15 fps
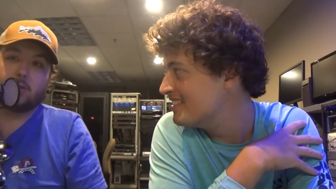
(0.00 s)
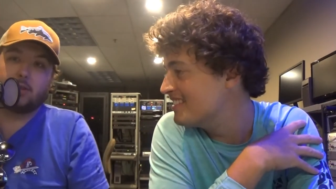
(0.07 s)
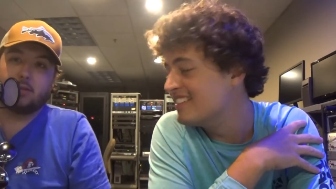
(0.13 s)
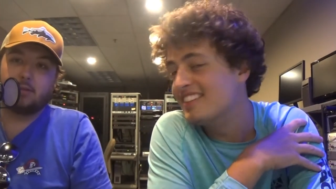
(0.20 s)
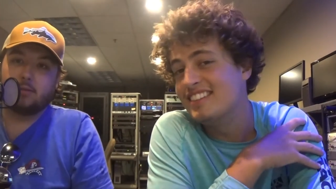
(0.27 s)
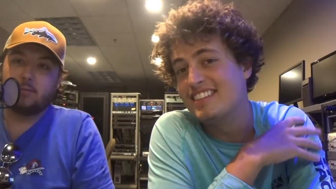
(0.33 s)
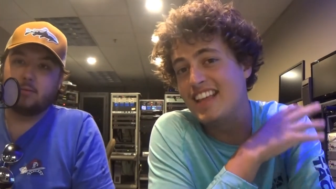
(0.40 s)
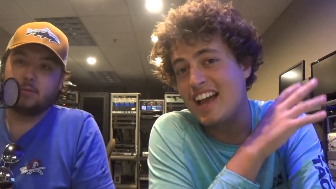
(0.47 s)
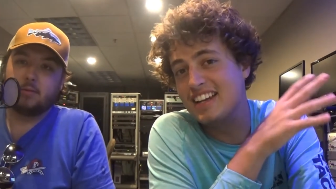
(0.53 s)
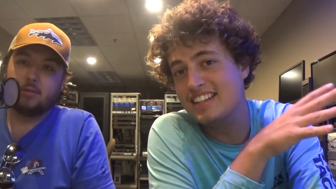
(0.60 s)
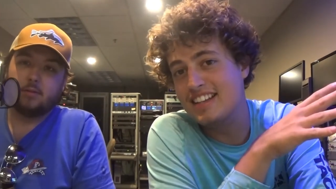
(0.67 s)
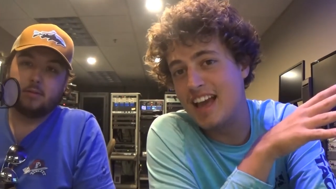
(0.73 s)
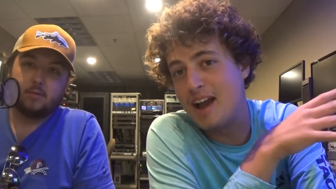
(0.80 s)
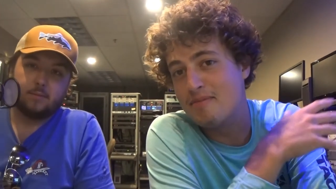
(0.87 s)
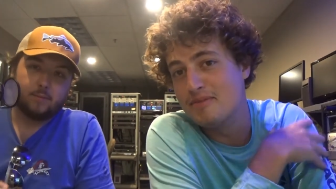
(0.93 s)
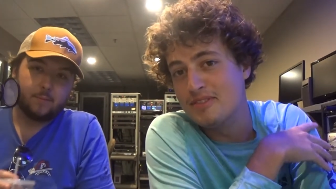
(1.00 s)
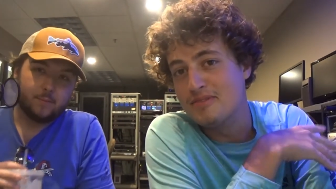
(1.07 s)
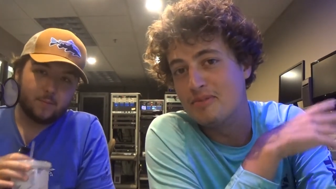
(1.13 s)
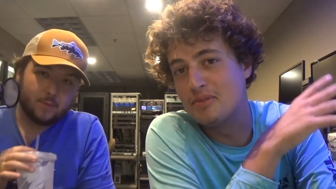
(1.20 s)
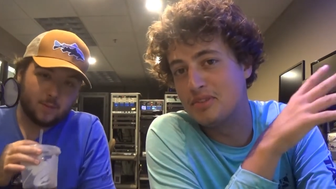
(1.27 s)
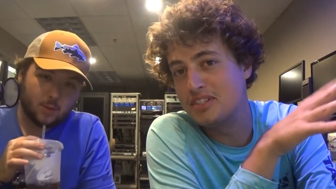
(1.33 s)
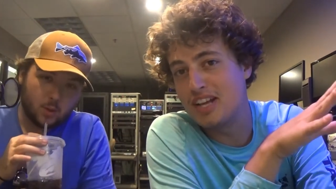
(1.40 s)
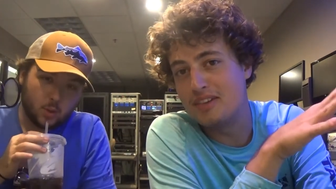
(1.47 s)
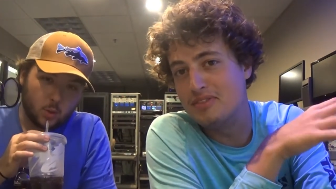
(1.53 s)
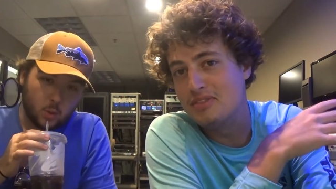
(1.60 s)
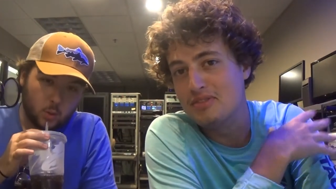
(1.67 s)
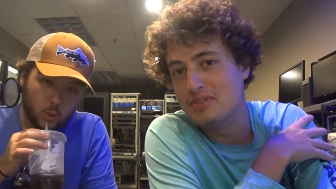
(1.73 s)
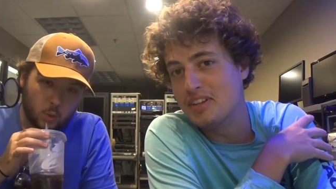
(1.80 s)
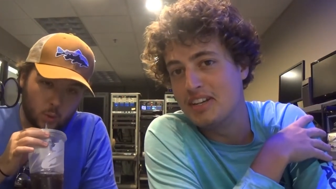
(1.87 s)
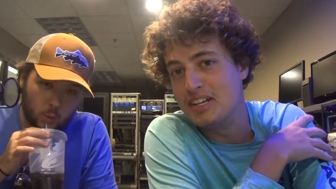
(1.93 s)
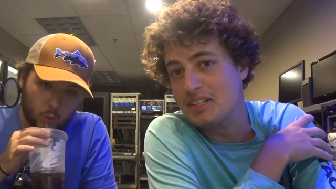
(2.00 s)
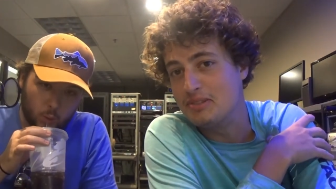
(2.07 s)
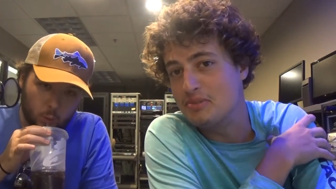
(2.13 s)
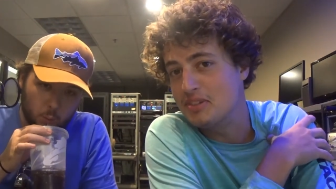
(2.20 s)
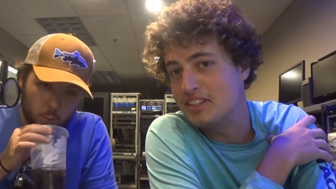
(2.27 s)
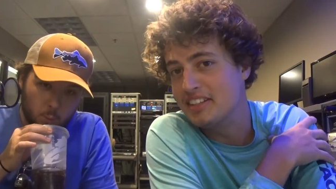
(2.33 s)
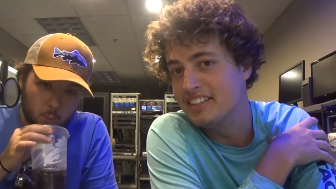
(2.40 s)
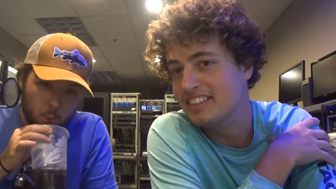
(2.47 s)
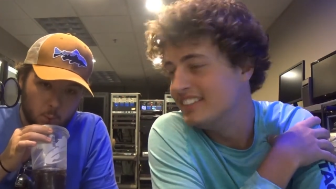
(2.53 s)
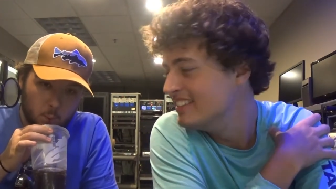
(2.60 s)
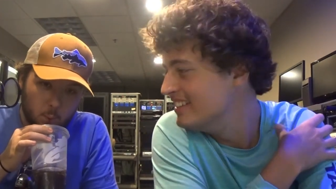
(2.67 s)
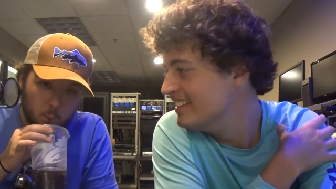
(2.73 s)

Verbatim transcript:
Speaker 1: week. That didn't happen. We'll just have to do that next week then.